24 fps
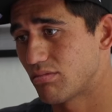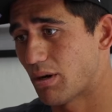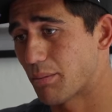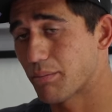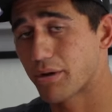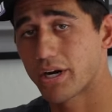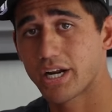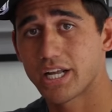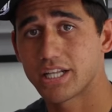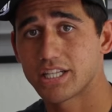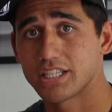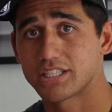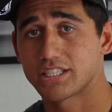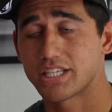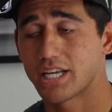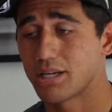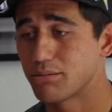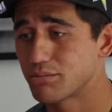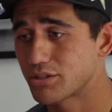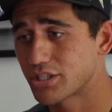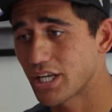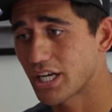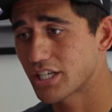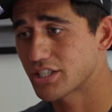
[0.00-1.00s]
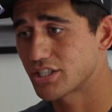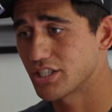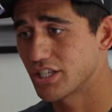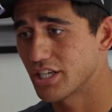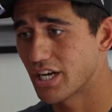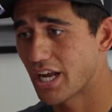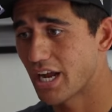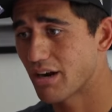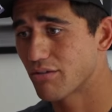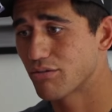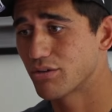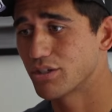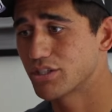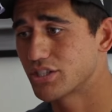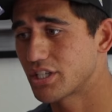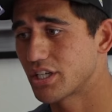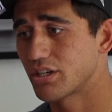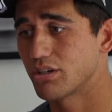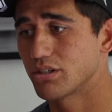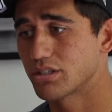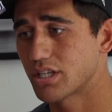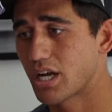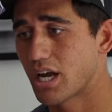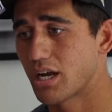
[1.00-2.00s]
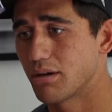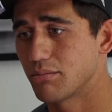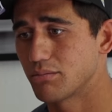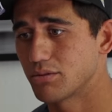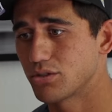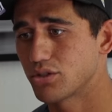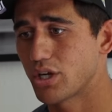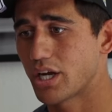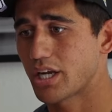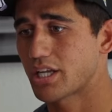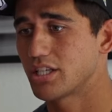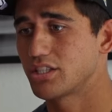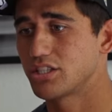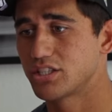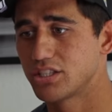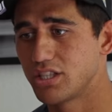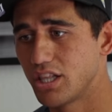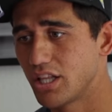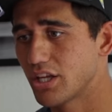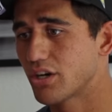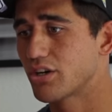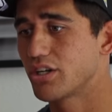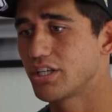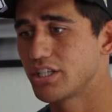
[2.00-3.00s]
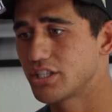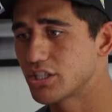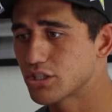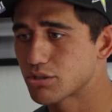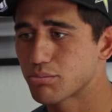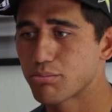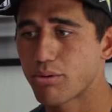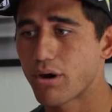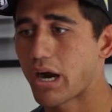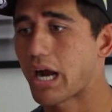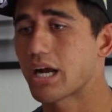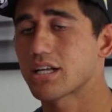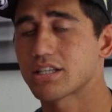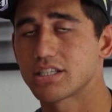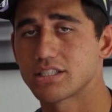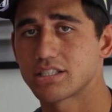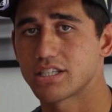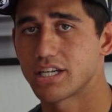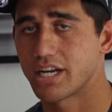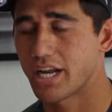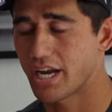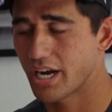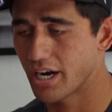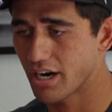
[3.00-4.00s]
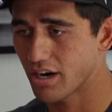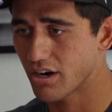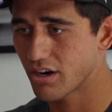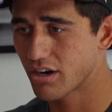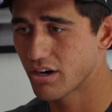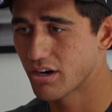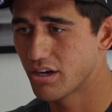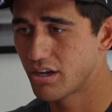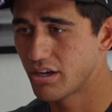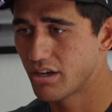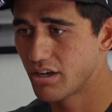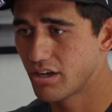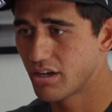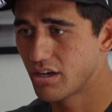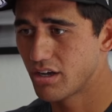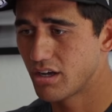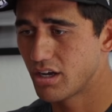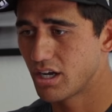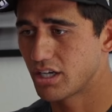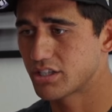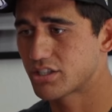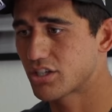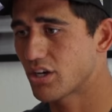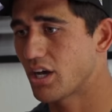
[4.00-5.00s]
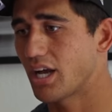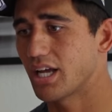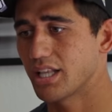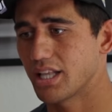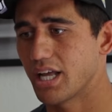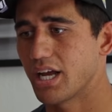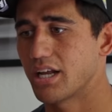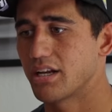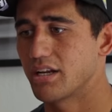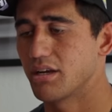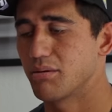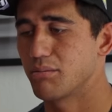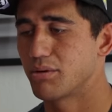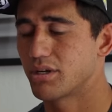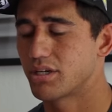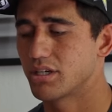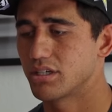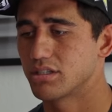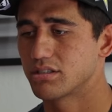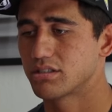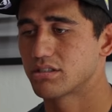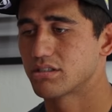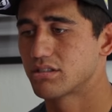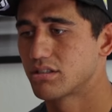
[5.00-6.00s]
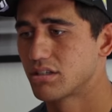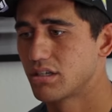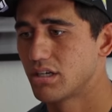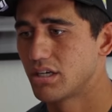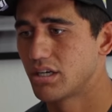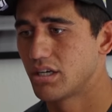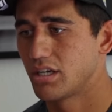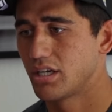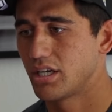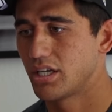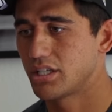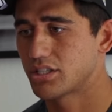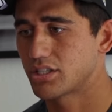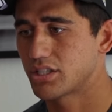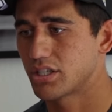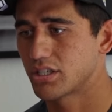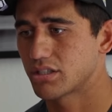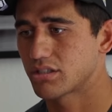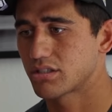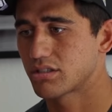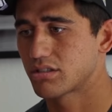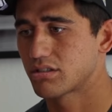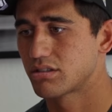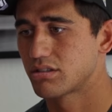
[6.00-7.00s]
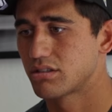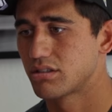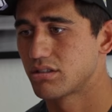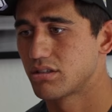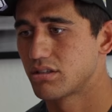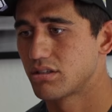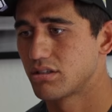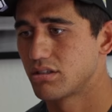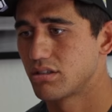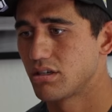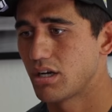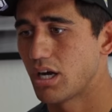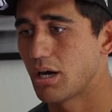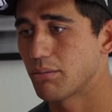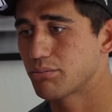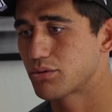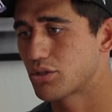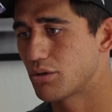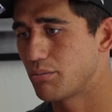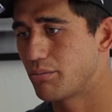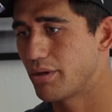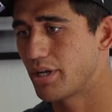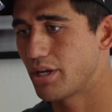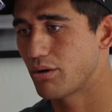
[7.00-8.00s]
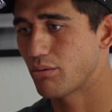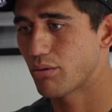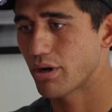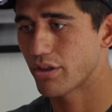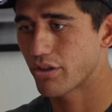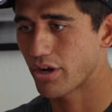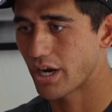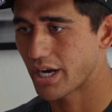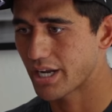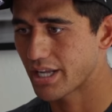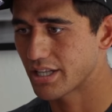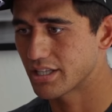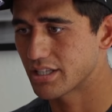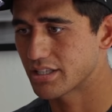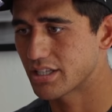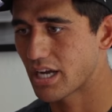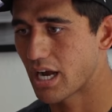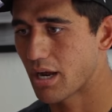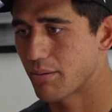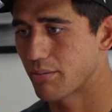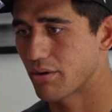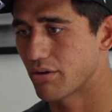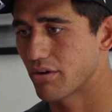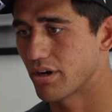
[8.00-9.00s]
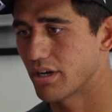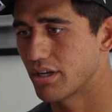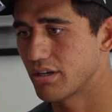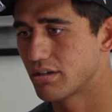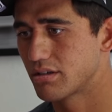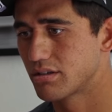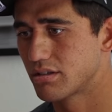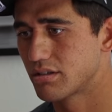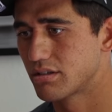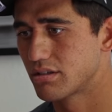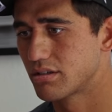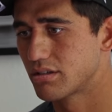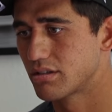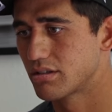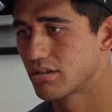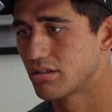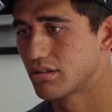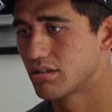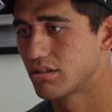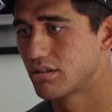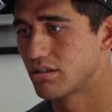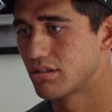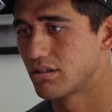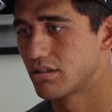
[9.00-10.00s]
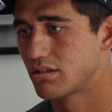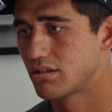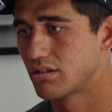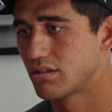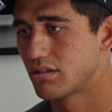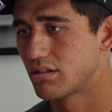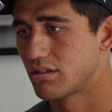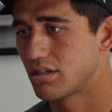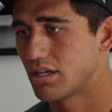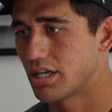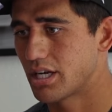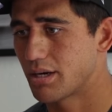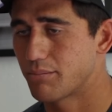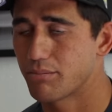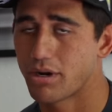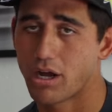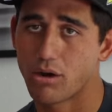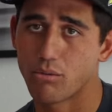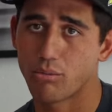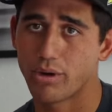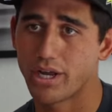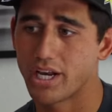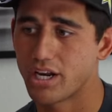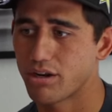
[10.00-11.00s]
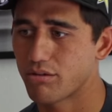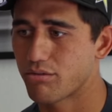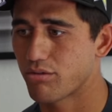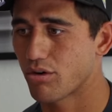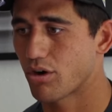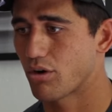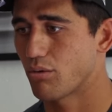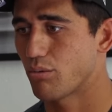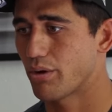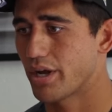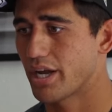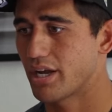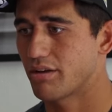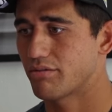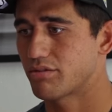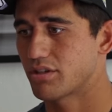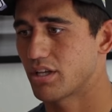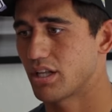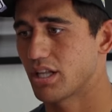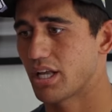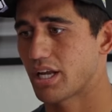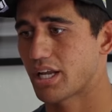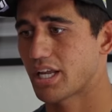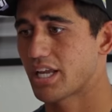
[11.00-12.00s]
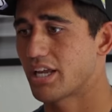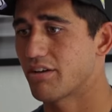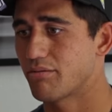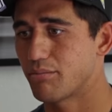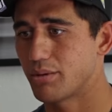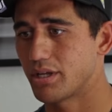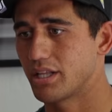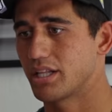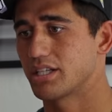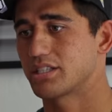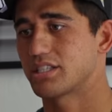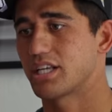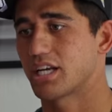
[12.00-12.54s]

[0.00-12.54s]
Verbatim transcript: I'm gonna get the same section every single time. So I can literally just practice an air until I land it because it's just up to me whether I get the timing right. And I'm not waiting for a wave to like give me the